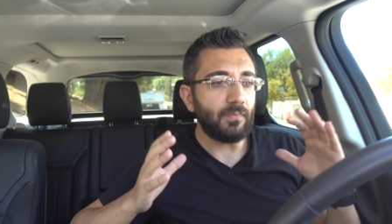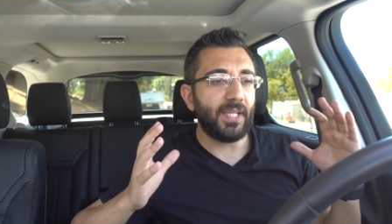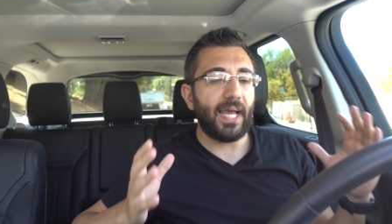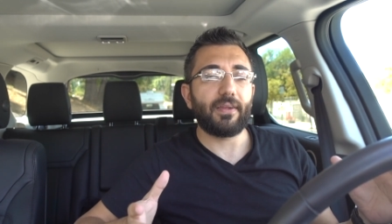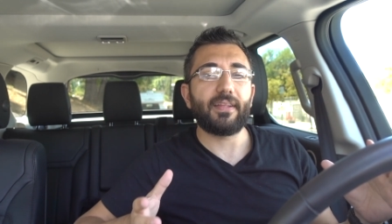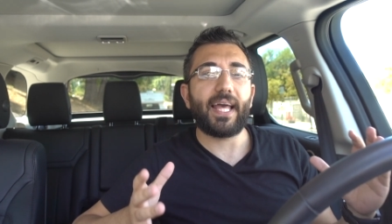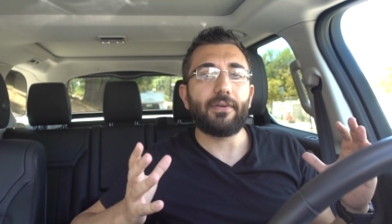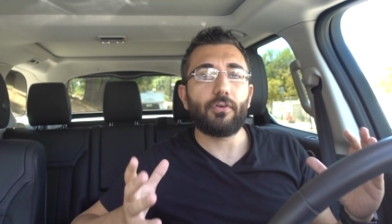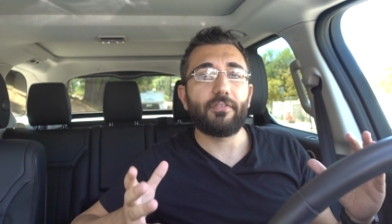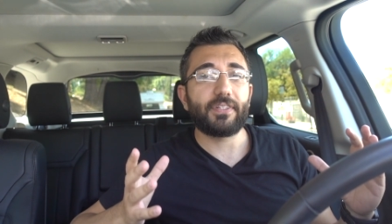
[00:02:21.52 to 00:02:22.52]
Now the
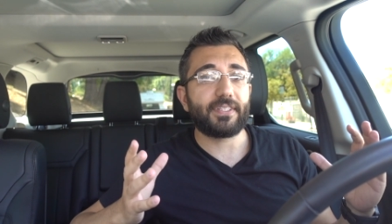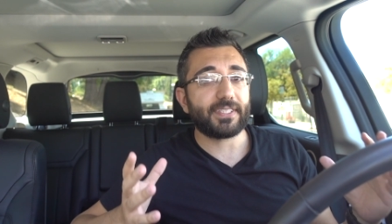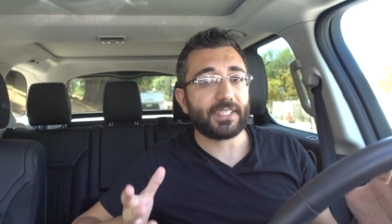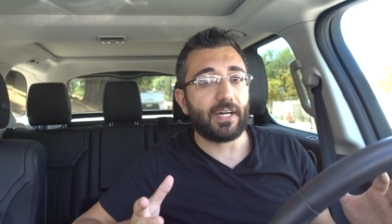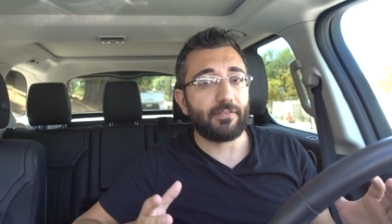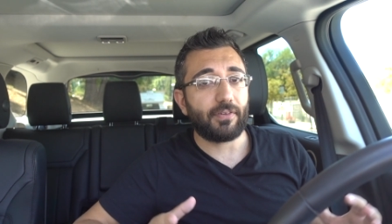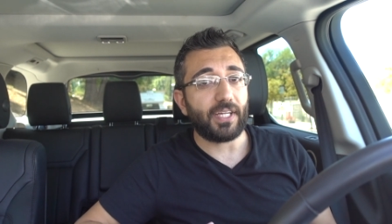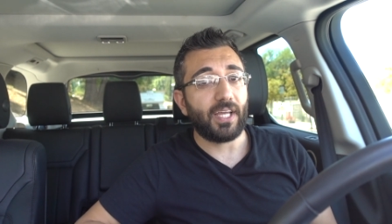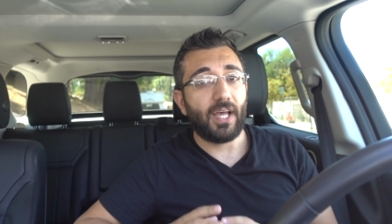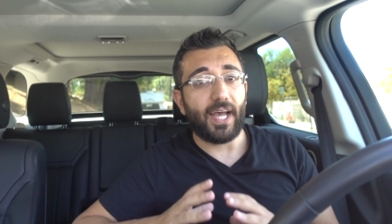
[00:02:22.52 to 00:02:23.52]
Land Rover
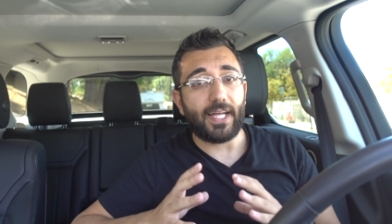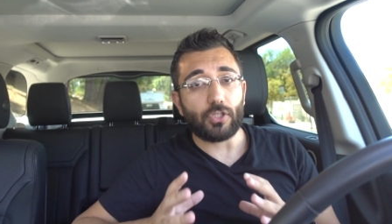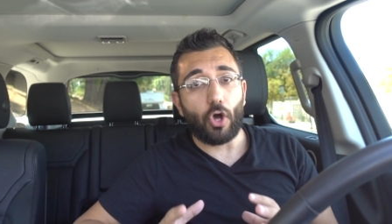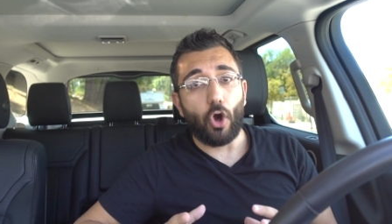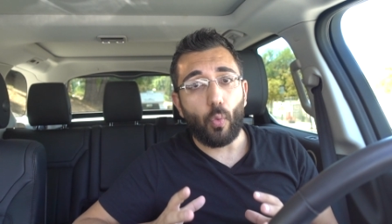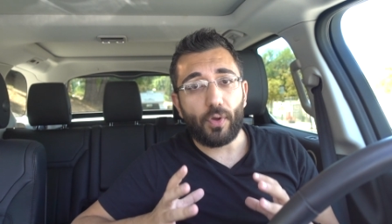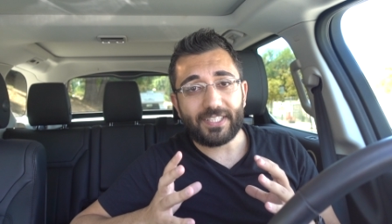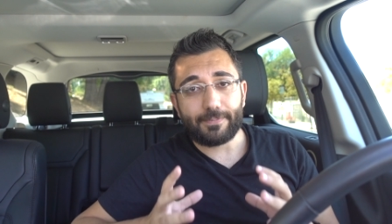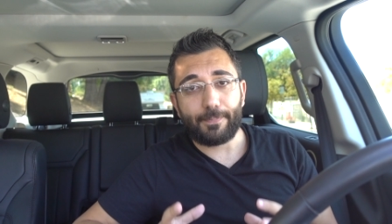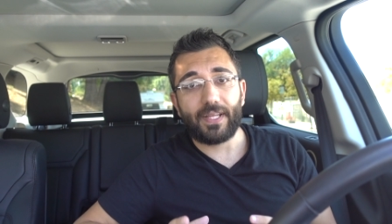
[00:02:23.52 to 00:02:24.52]
Discovery has
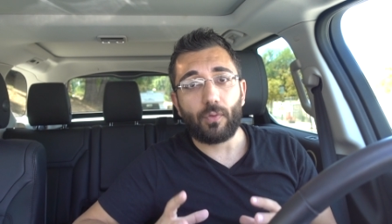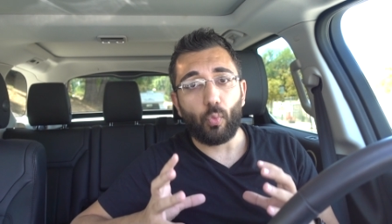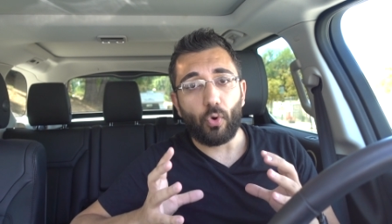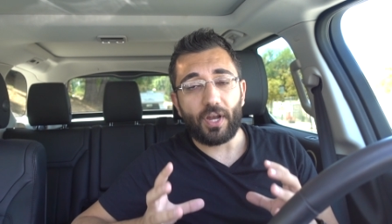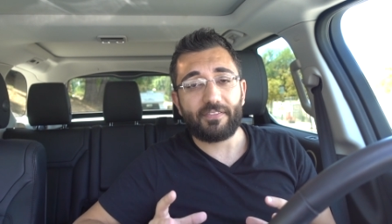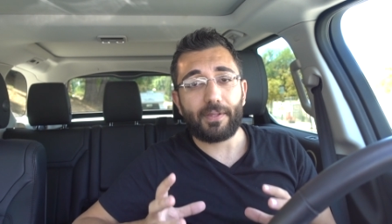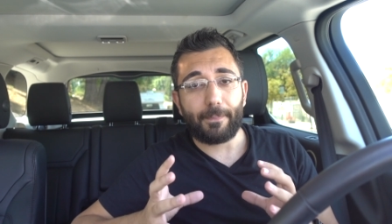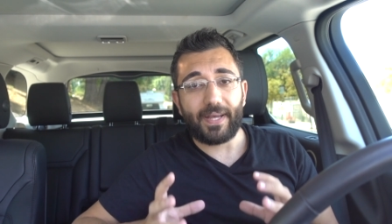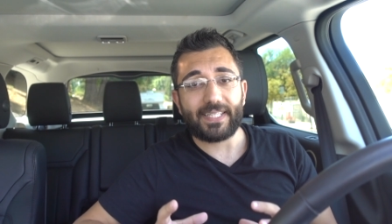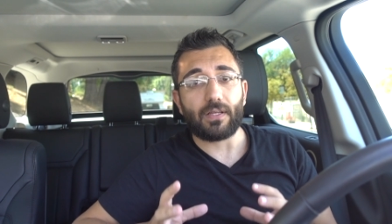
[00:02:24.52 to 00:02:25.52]
always been one of the
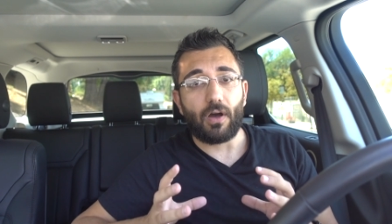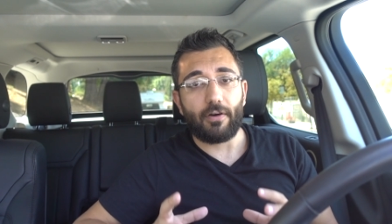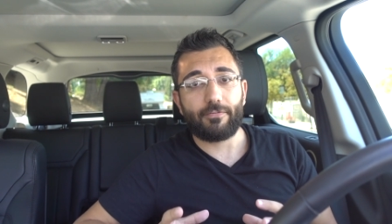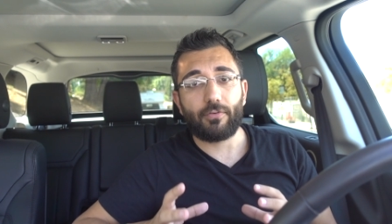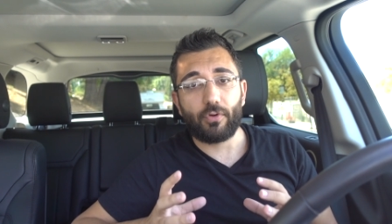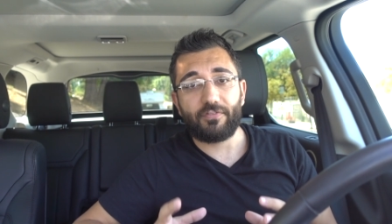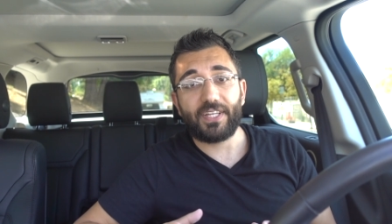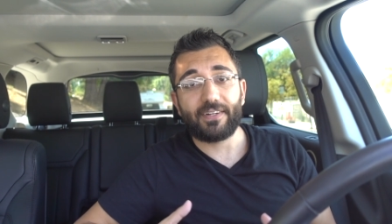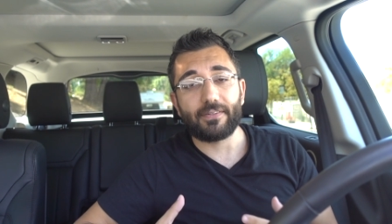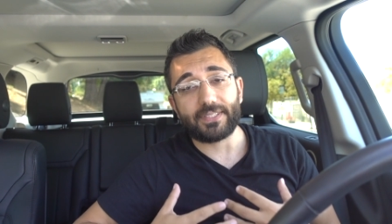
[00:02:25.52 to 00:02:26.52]
best off-road
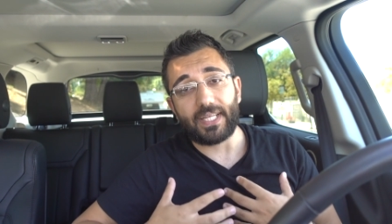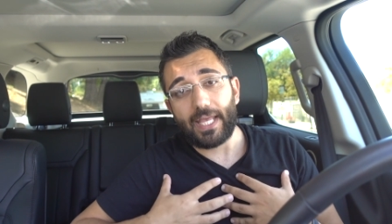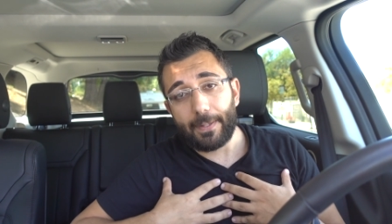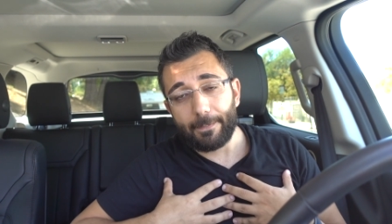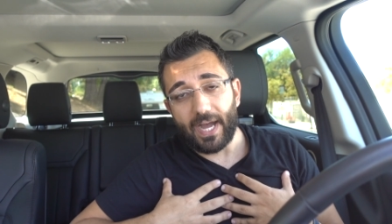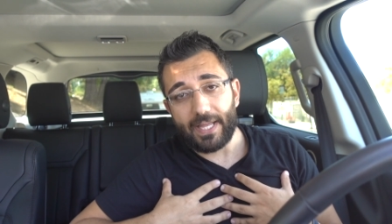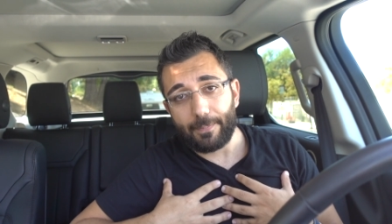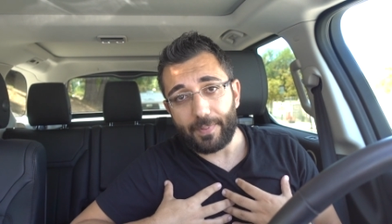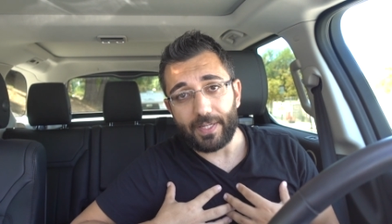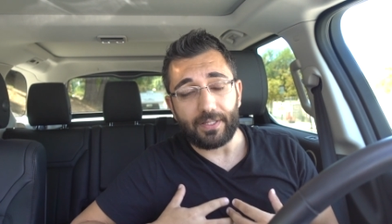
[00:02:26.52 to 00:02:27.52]
vehicles in my
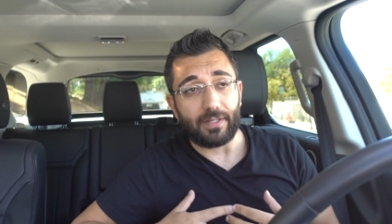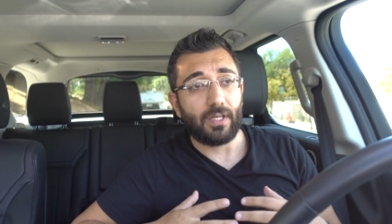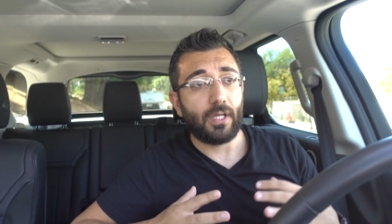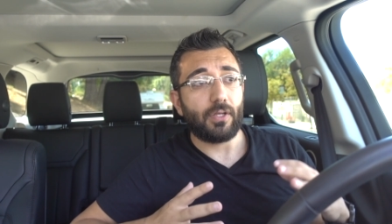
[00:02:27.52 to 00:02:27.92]
opinion.